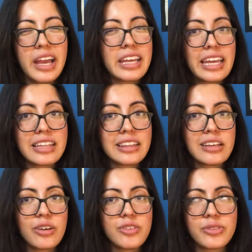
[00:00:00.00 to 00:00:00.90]
i can't
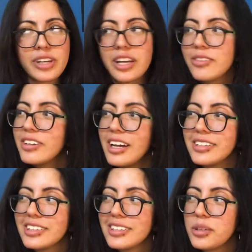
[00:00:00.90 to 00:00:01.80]
think of one right now i
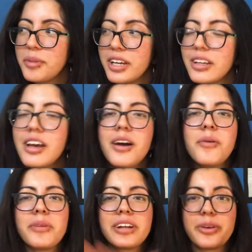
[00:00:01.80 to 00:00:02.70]
had to think about it
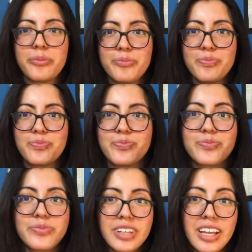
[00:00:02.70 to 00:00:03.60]
but anyway
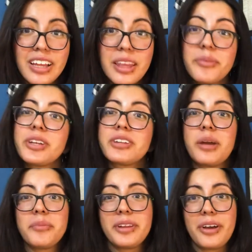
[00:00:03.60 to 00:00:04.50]
let me know
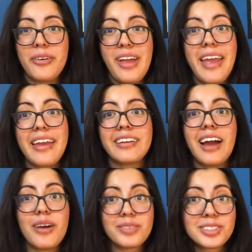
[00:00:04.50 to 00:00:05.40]
down below and
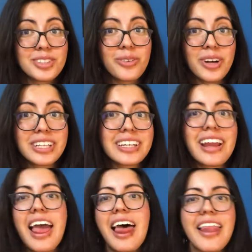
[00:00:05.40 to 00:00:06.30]
i will see you all
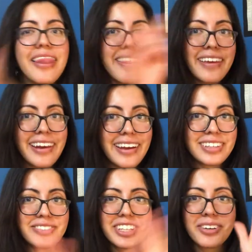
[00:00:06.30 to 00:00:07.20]
in the
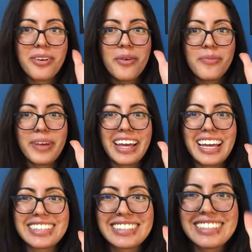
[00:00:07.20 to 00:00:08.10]
next video Bye
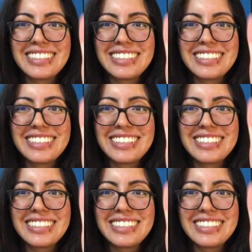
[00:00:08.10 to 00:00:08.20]
guys.